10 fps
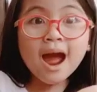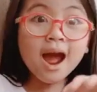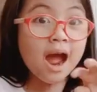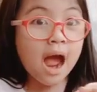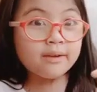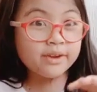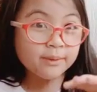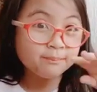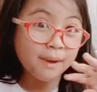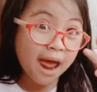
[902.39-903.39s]
Bye. I
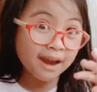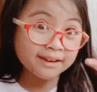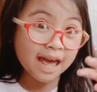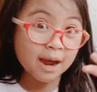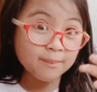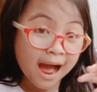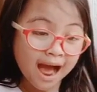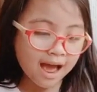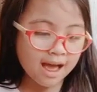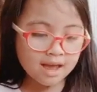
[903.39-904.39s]
keep saying that.
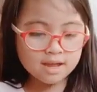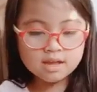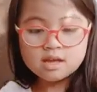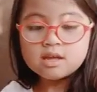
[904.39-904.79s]
Bye.